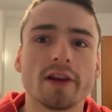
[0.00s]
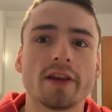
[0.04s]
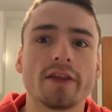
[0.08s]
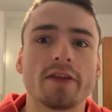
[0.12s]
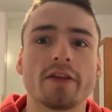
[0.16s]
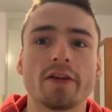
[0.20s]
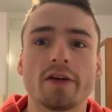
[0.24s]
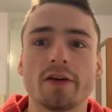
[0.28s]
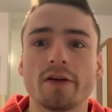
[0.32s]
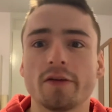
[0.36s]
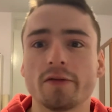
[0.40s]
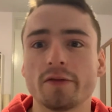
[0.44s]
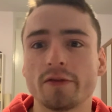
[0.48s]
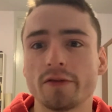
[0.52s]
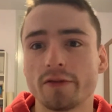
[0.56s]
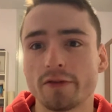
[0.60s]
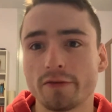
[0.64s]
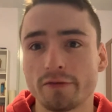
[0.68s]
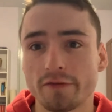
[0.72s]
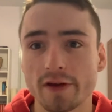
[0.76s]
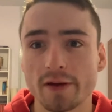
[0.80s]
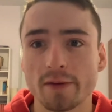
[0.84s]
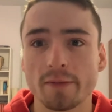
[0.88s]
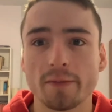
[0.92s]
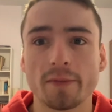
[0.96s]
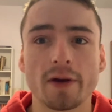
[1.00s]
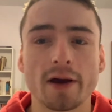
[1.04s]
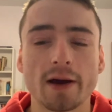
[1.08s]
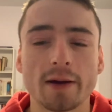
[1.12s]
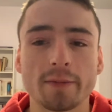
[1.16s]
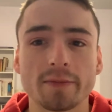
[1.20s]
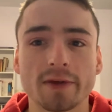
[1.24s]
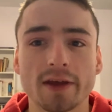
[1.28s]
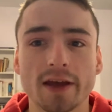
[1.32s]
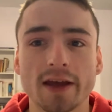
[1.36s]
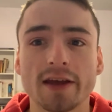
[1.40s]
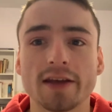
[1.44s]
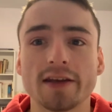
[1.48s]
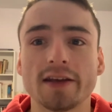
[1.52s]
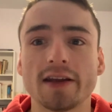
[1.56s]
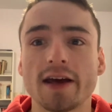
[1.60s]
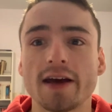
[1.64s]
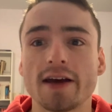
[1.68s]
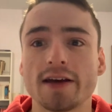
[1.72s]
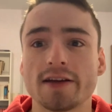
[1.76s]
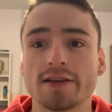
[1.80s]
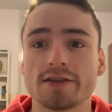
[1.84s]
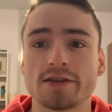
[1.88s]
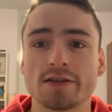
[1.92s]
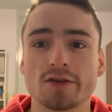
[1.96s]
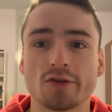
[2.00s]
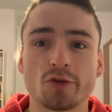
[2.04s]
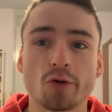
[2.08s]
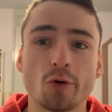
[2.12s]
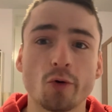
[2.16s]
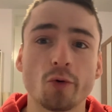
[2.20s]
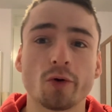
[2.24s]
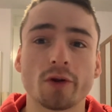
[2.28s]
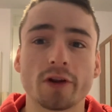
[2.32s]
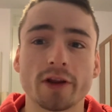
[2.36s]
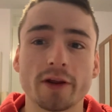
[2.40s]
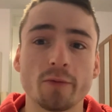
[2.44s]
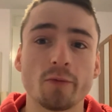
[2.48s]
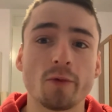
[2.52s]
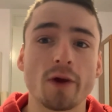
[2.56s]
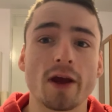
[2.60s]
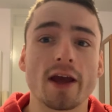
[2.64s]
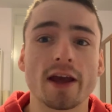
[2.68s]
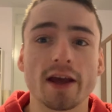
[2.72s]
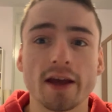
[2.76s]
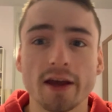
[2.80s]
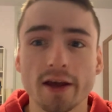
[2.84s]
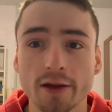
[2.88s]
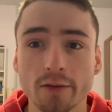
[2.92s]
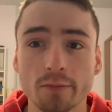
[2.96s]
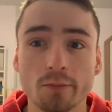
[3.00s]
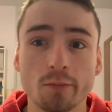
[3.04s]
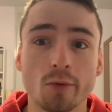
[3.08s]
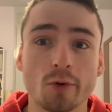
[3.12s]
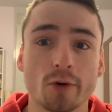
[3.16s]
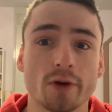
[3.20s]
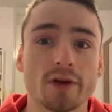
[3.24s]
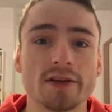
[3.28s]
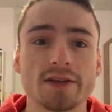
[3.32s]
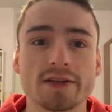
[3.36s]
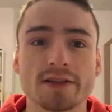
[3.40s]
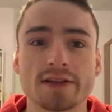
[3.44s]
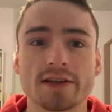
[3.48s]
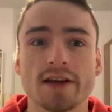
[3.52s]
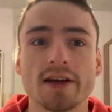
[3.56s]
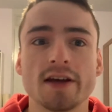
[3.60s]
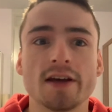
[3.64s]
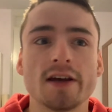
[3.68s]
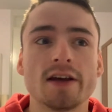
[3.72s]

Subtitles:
The vape I'm getting is totally wet and moist,